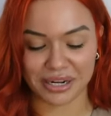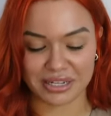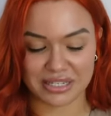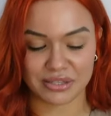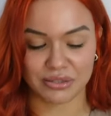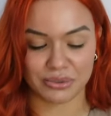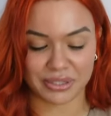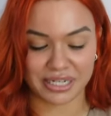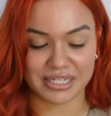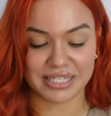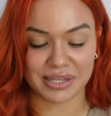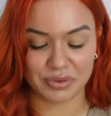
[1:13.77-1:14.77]
it is that the Lord
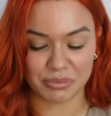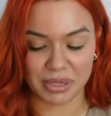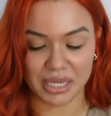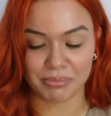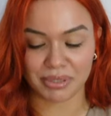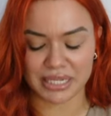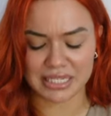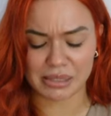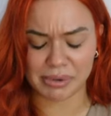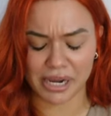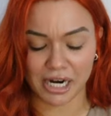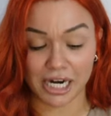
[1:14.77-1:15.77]
has given me and placed
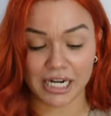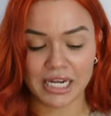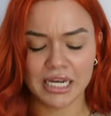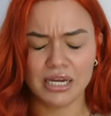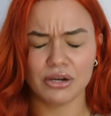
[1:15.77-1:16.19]
in my heart.